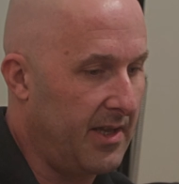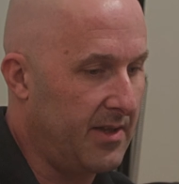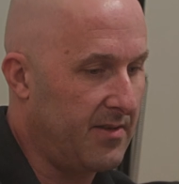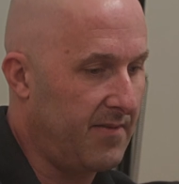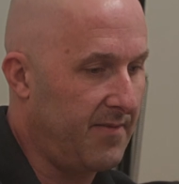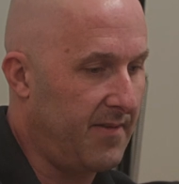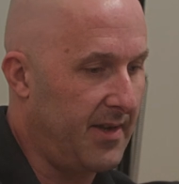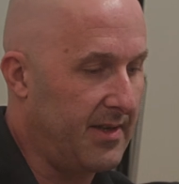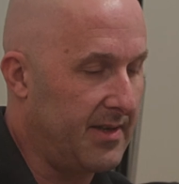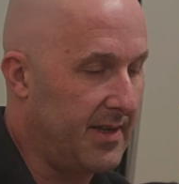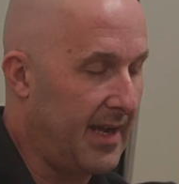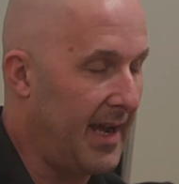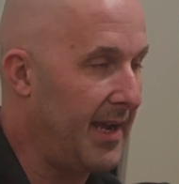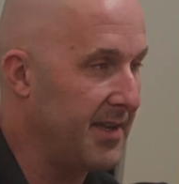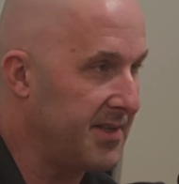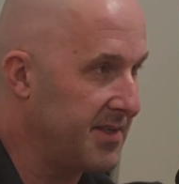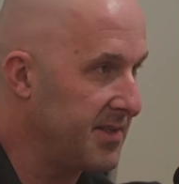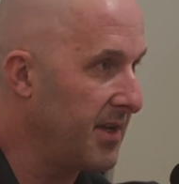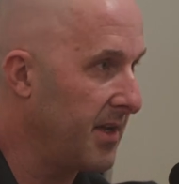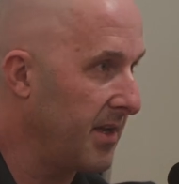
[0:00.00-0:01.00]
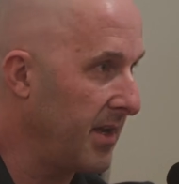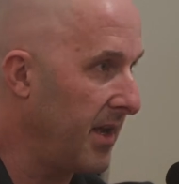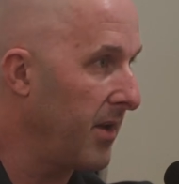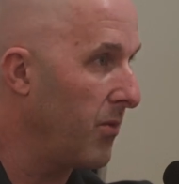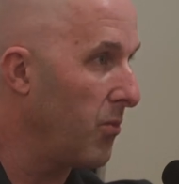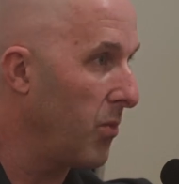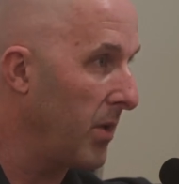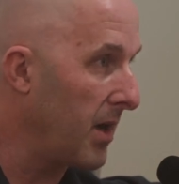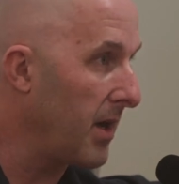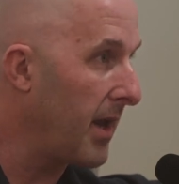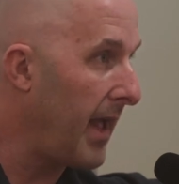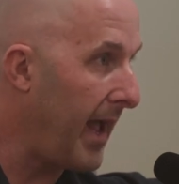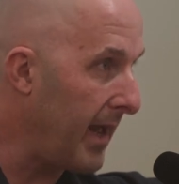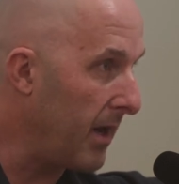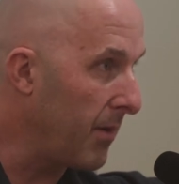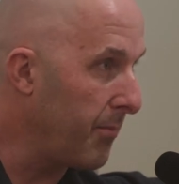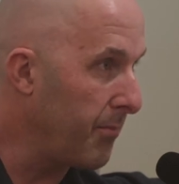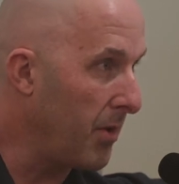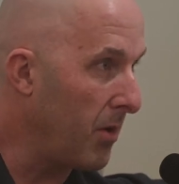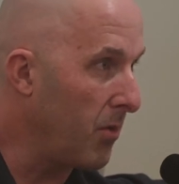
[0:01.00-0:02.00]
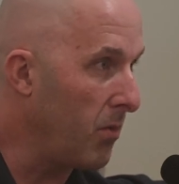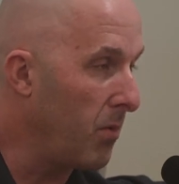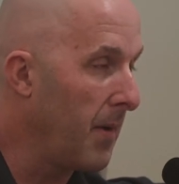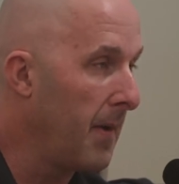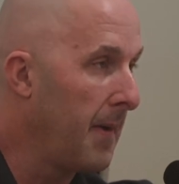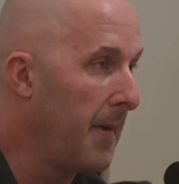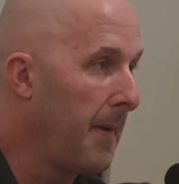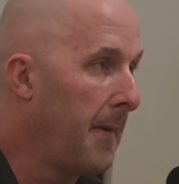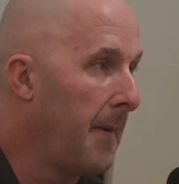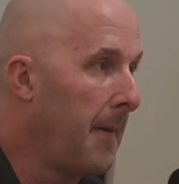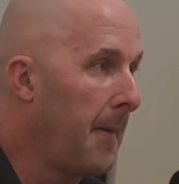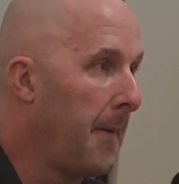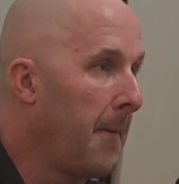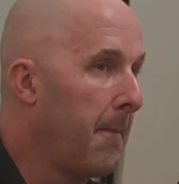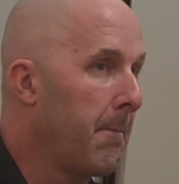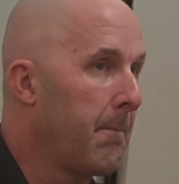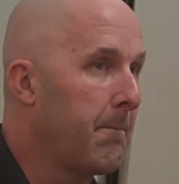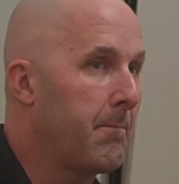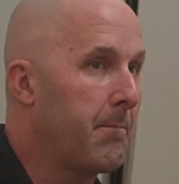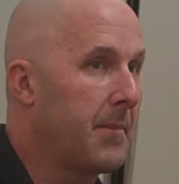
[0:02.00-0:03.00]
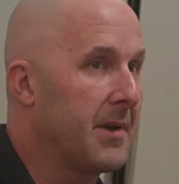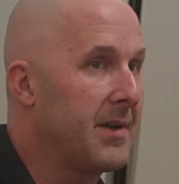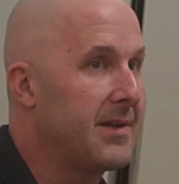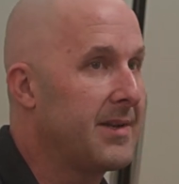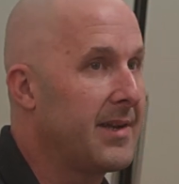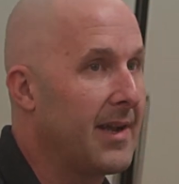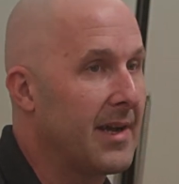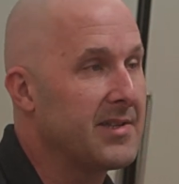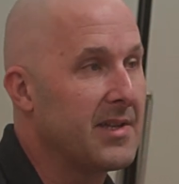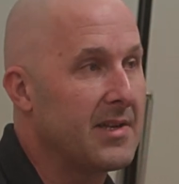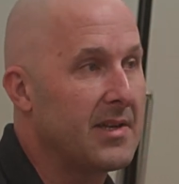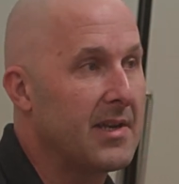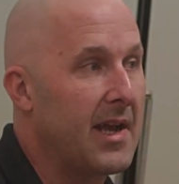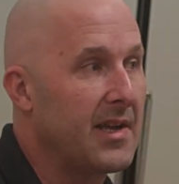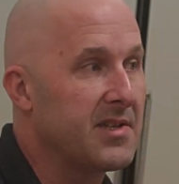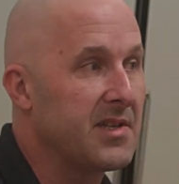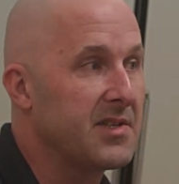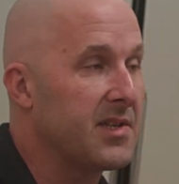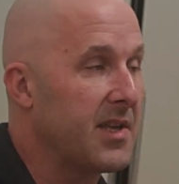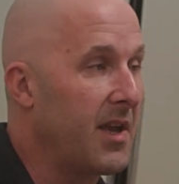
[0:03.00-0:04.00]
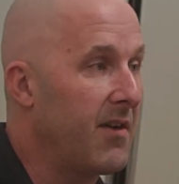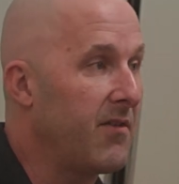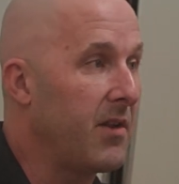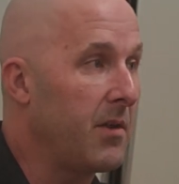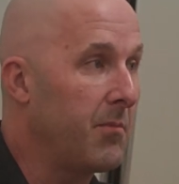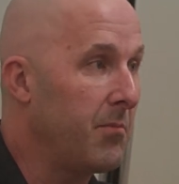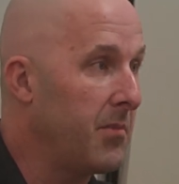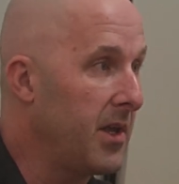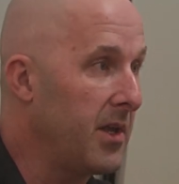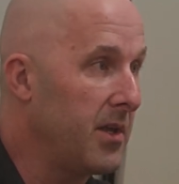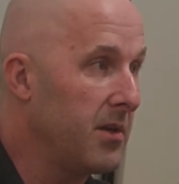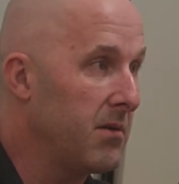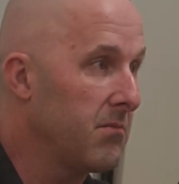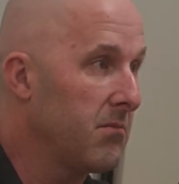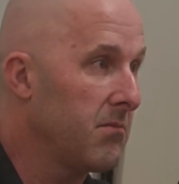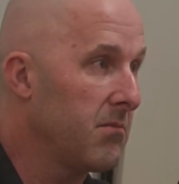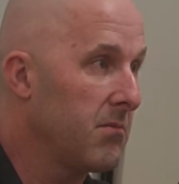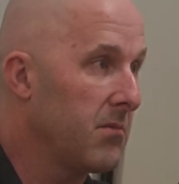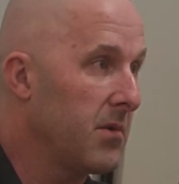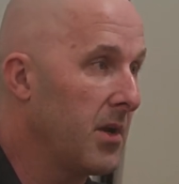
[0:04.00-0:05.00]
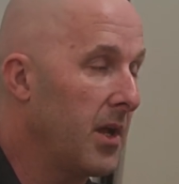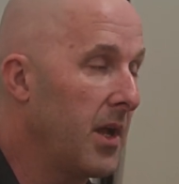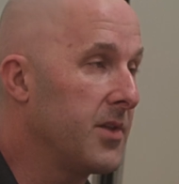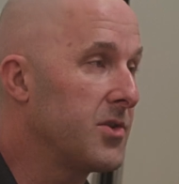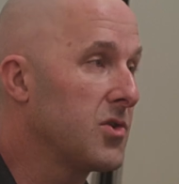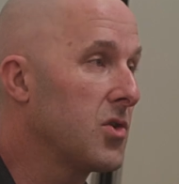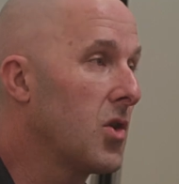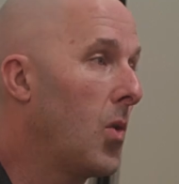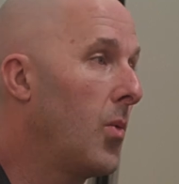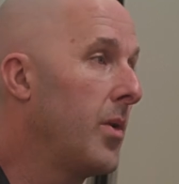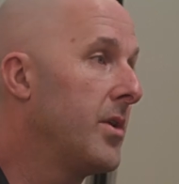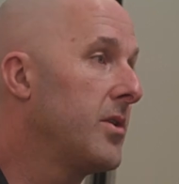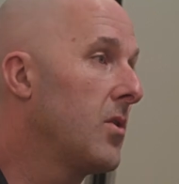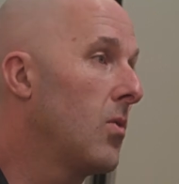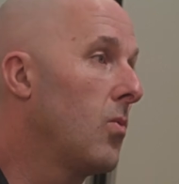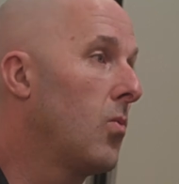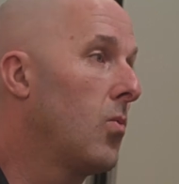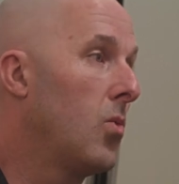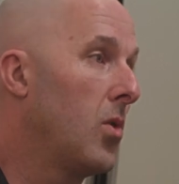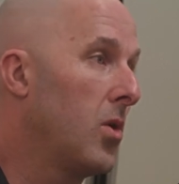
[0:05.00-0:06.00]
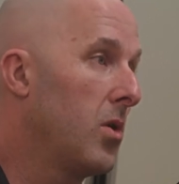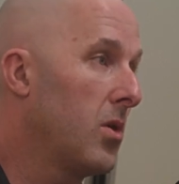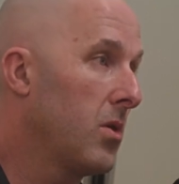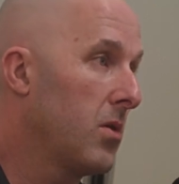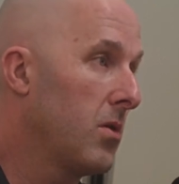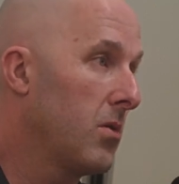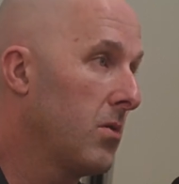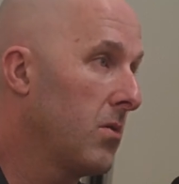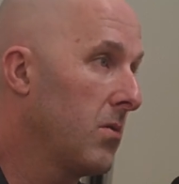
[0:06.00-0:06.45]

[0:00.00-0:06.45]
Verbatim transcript: it's fantastic and it will help you yeah but it doesn't necessarily mean it's going to work